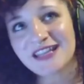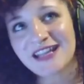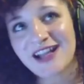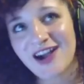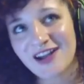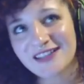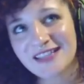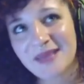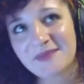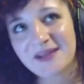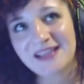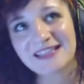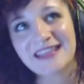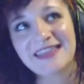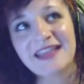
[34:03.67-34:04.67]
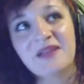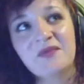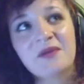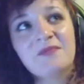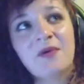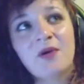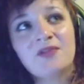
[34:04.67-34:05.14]
concept because I think
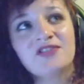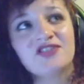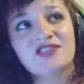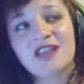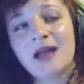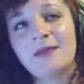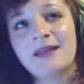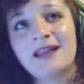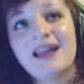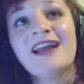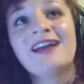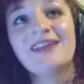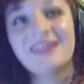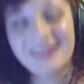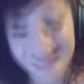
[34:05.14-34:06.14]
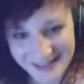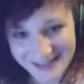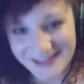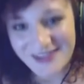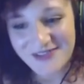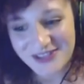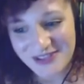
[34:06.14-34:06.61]
we're what? both just.
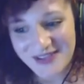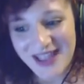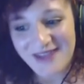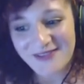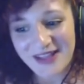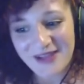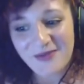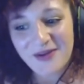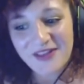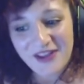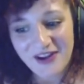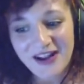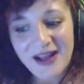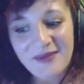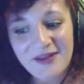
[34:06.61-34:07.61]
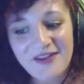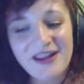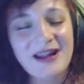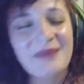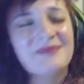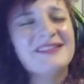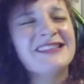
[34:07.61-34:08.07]
So do you get like where they're coming? So, so